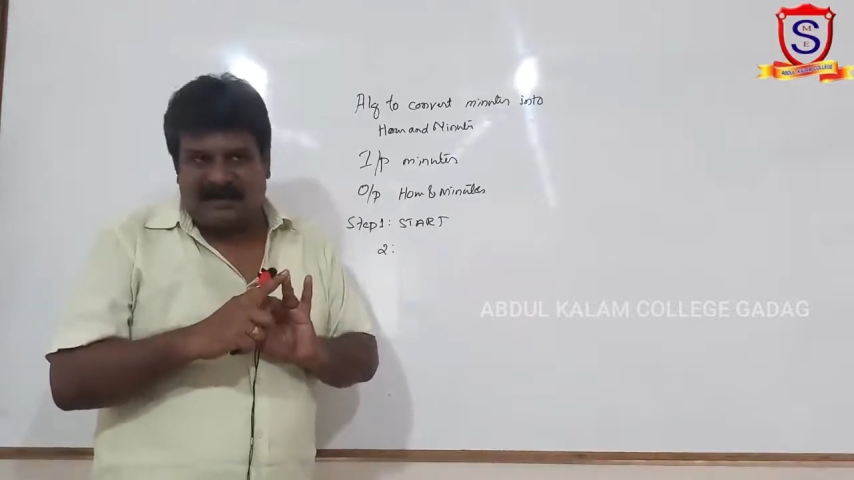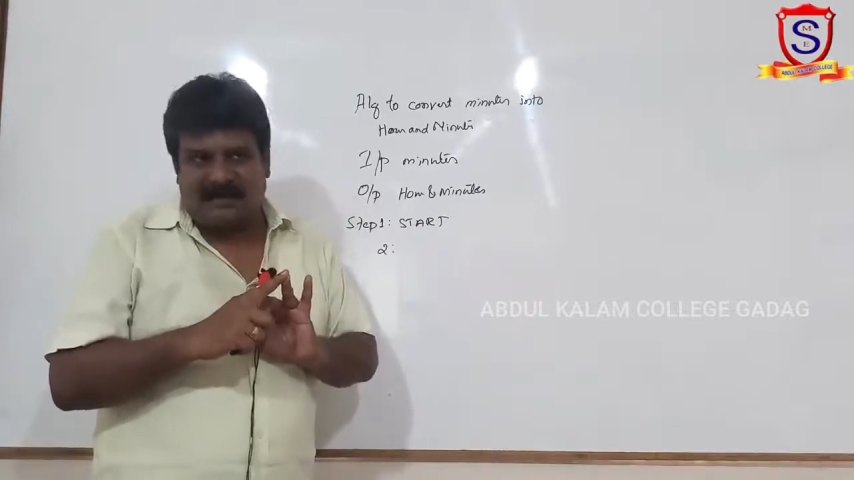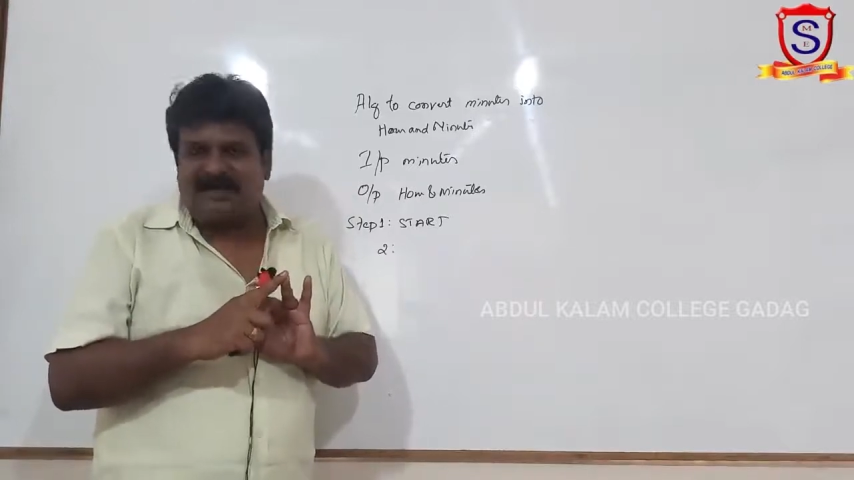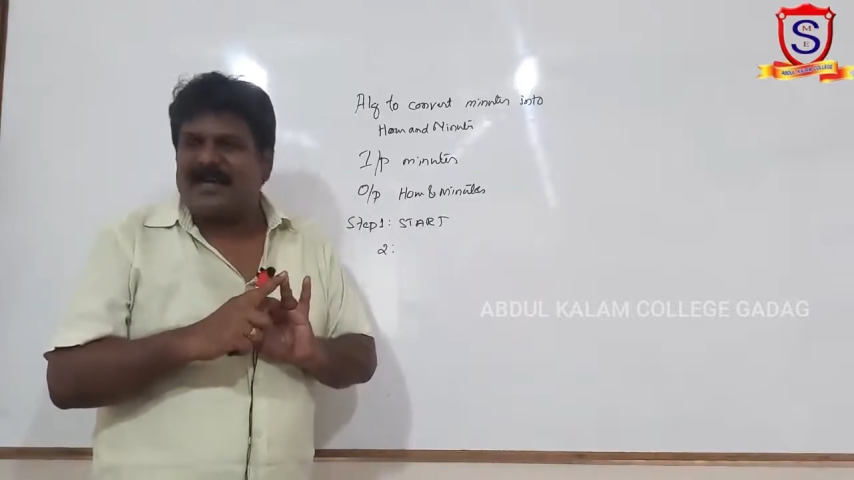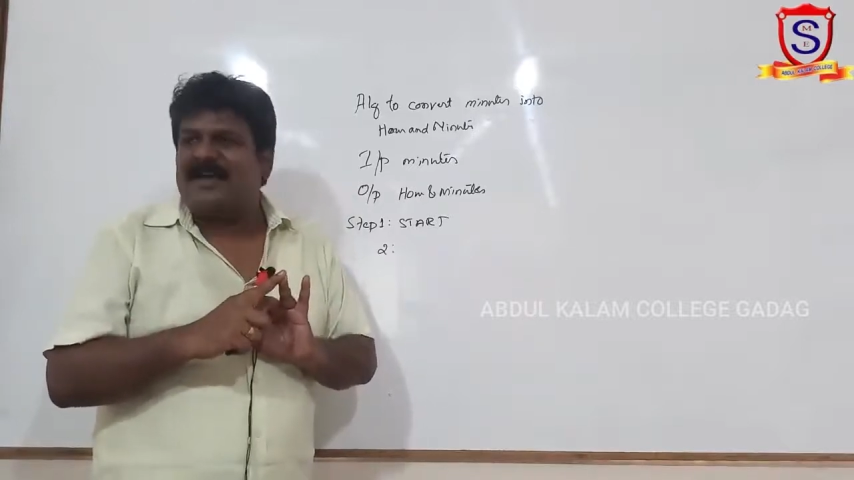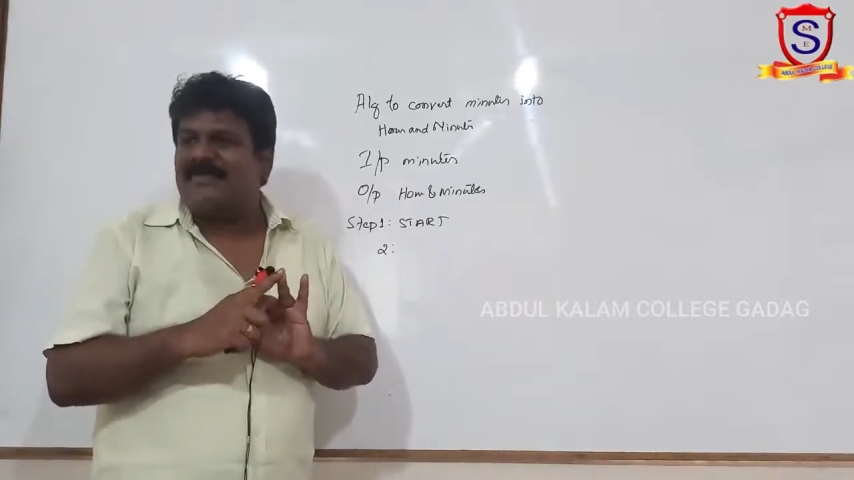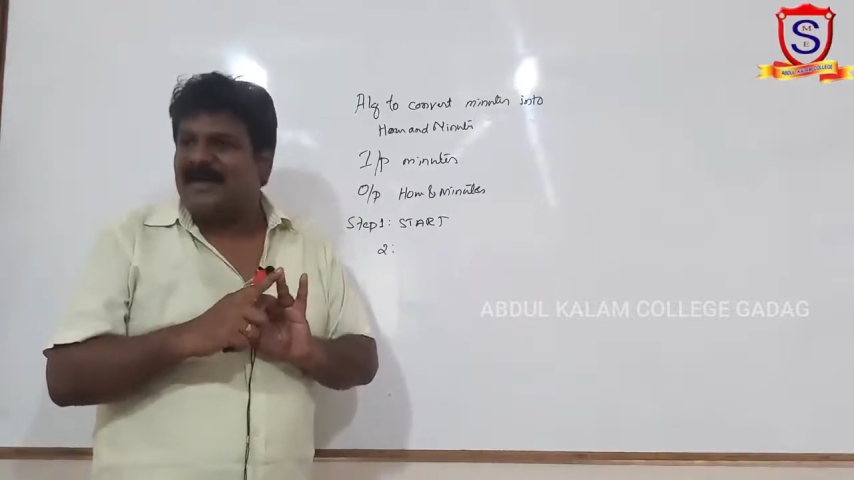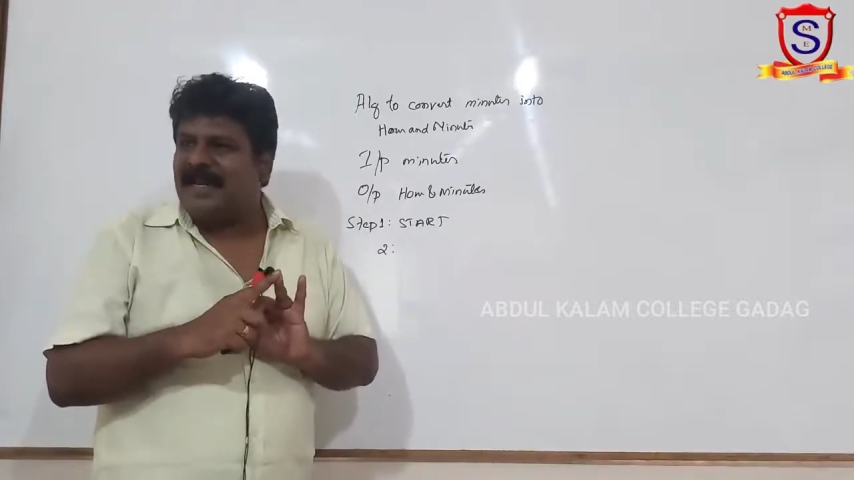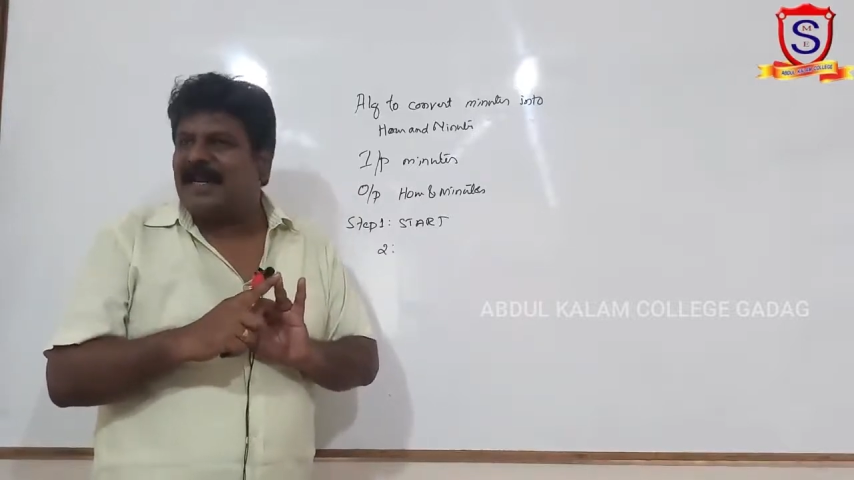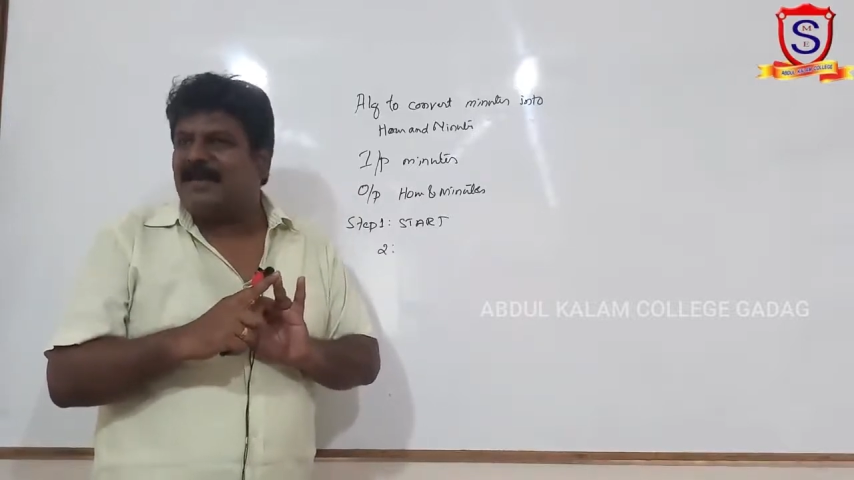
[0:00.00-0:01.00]
You can give
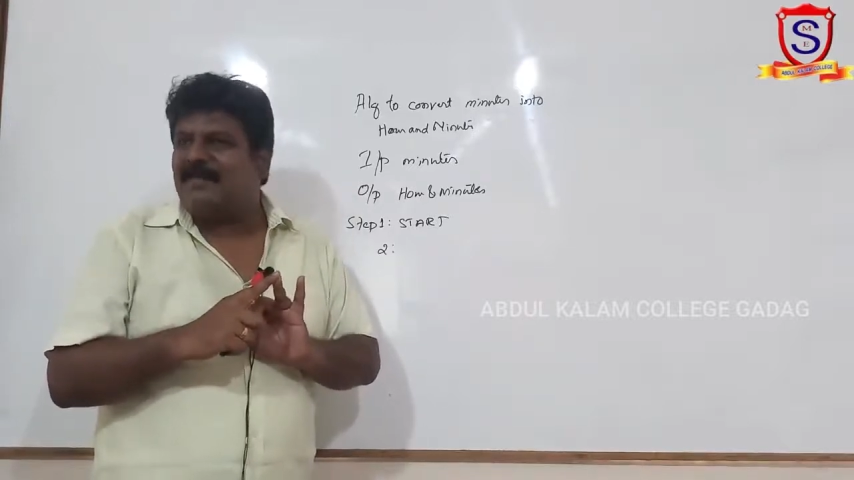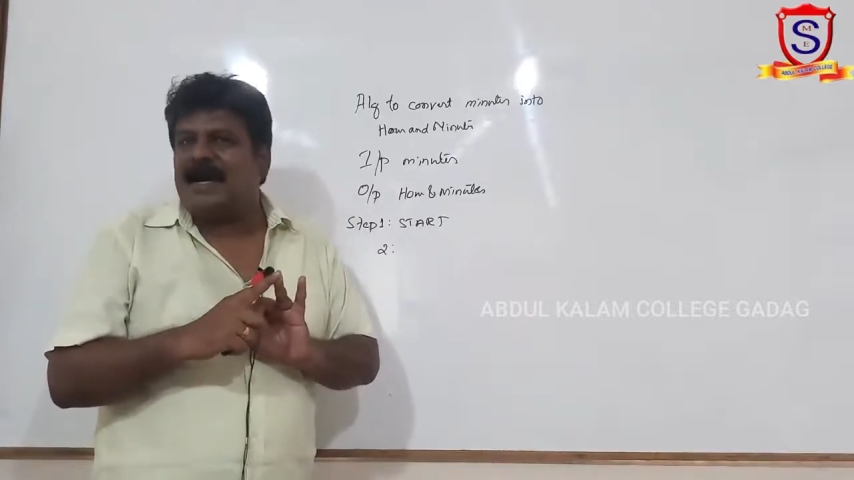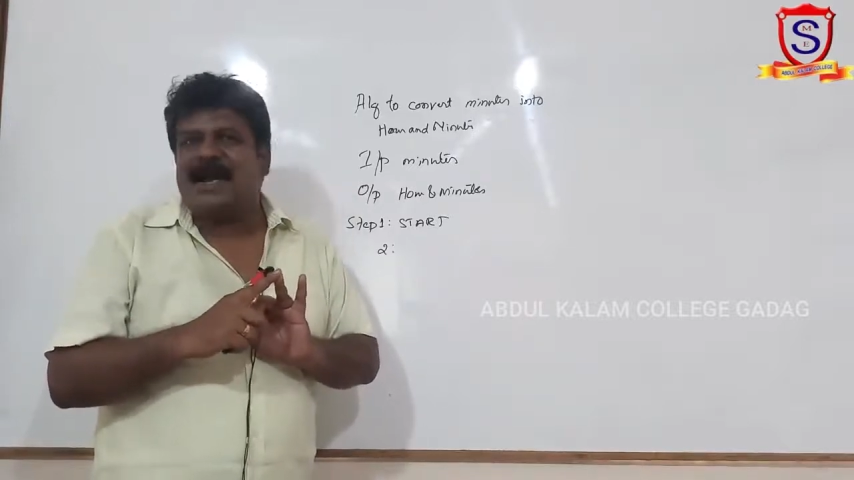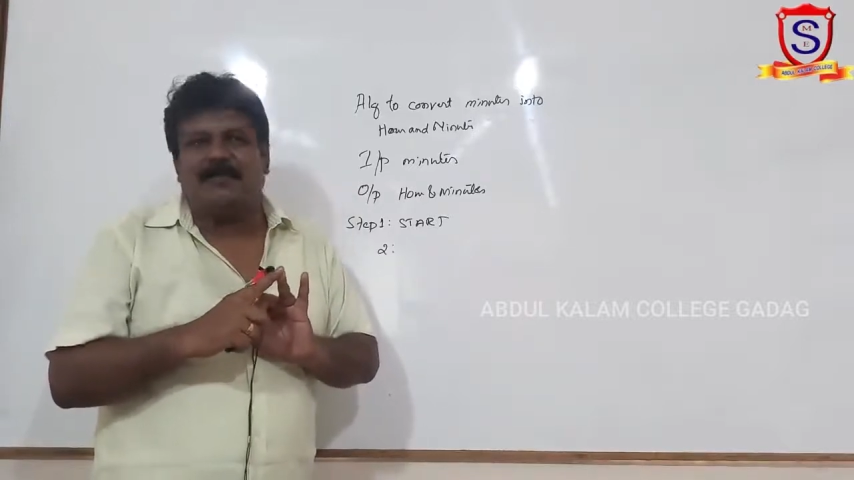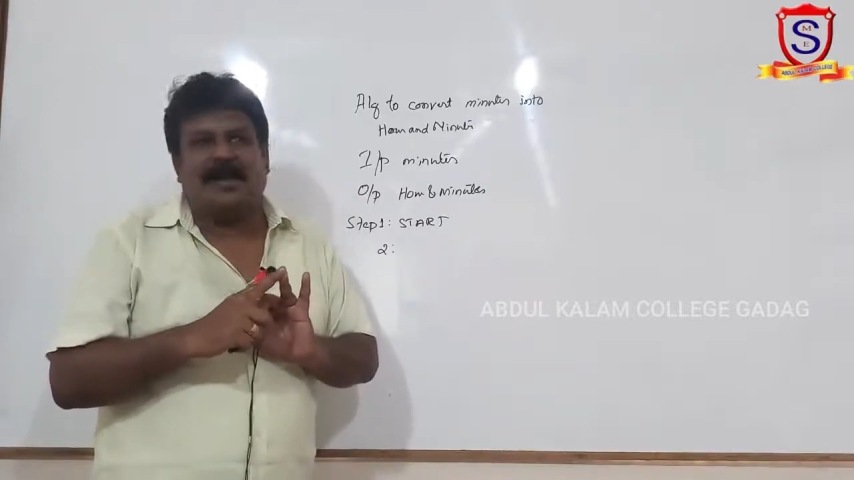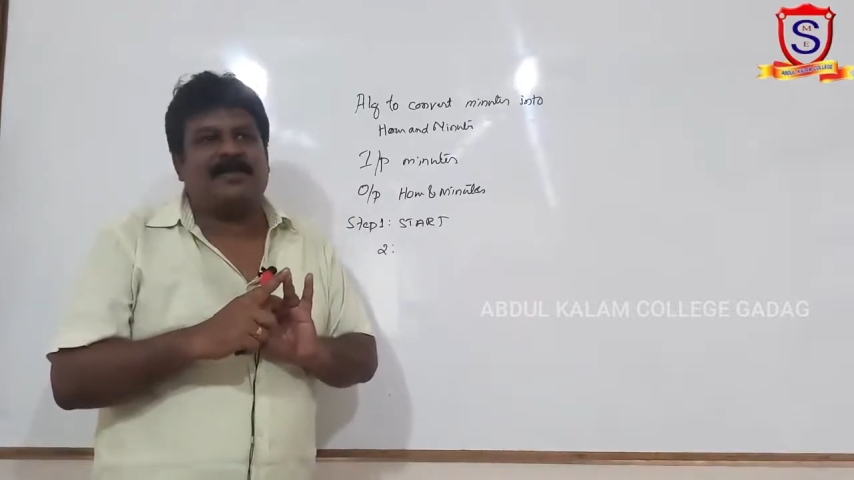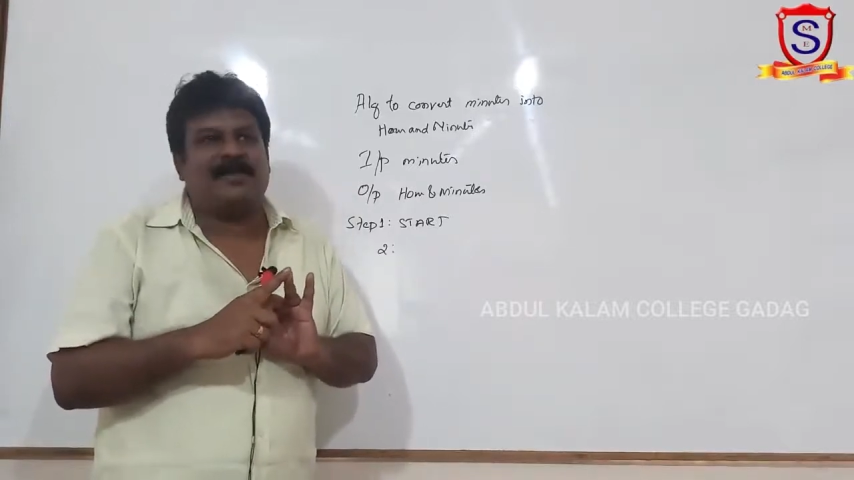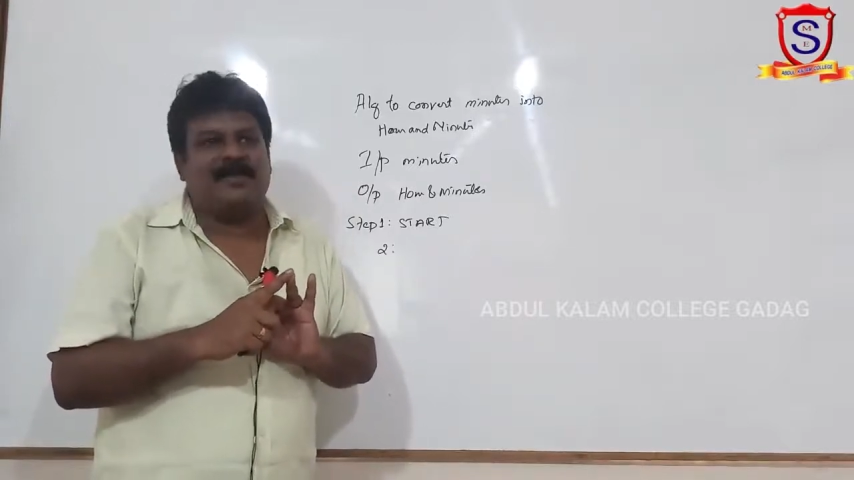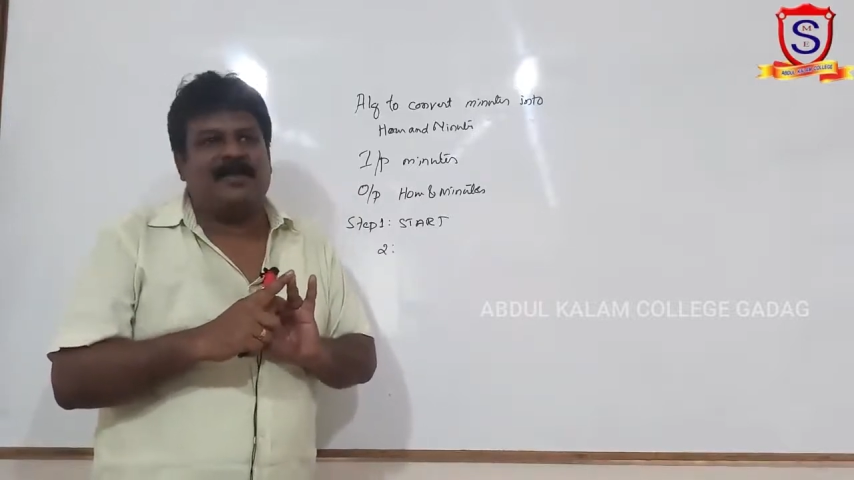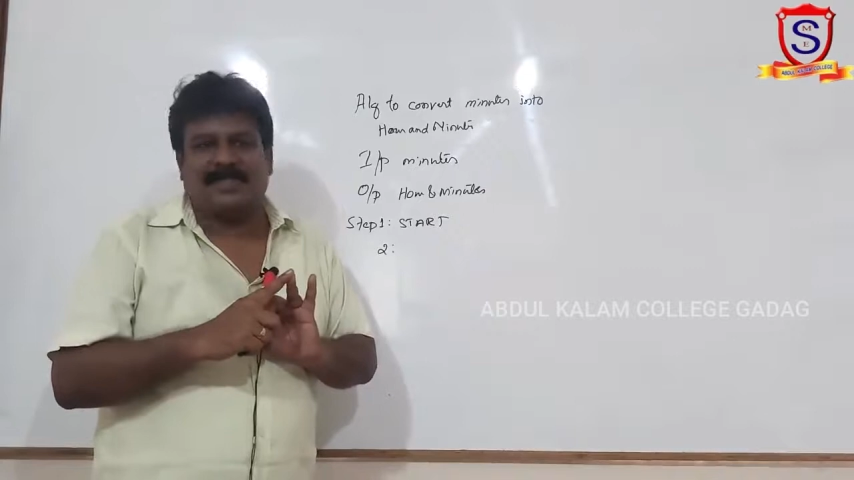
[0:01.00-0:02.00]
any name, but I would like to
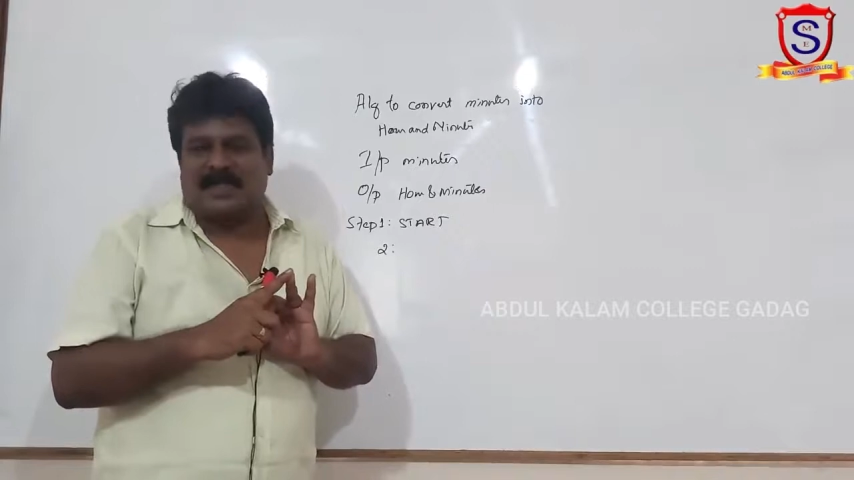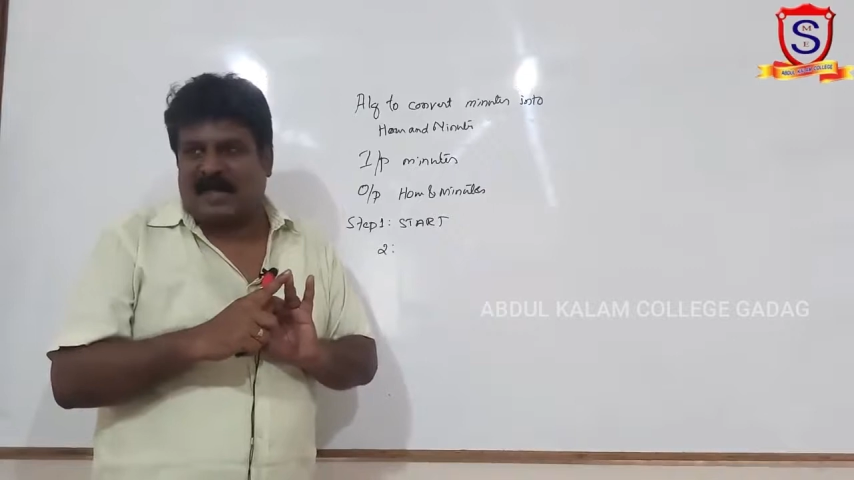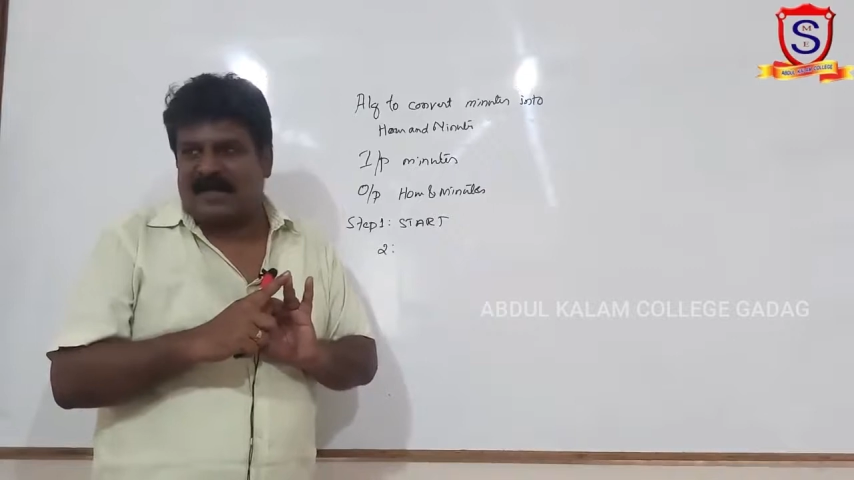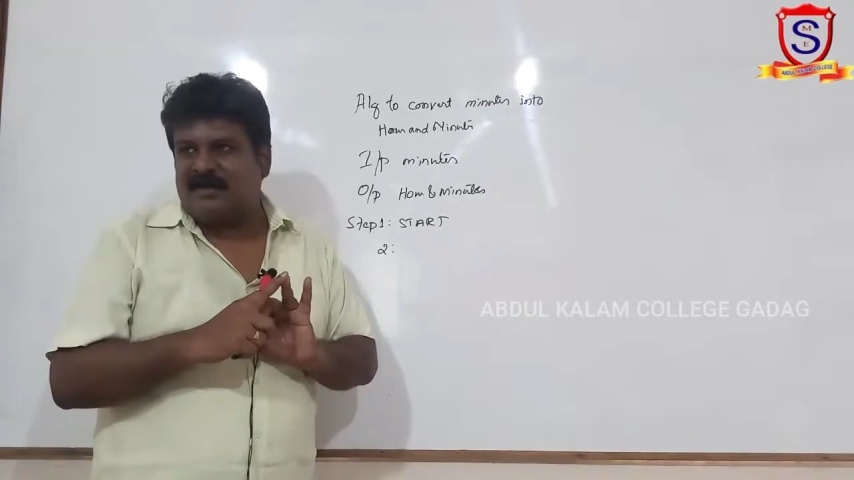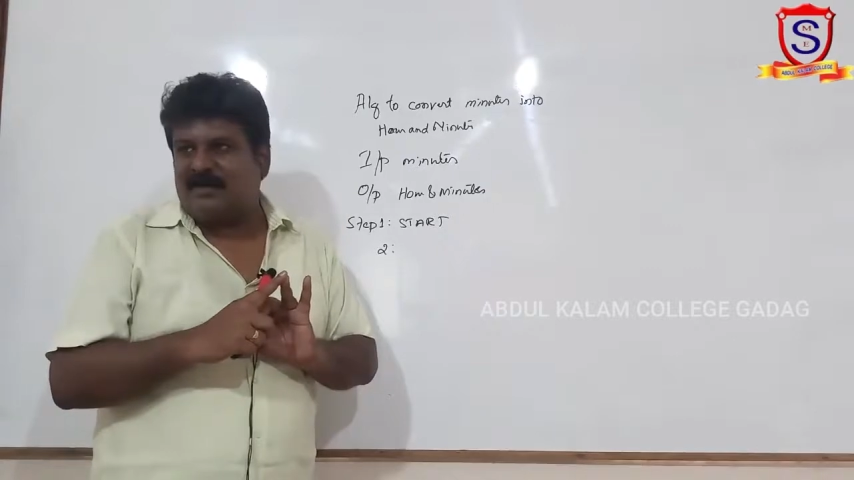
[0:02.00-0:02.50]
name it as hour.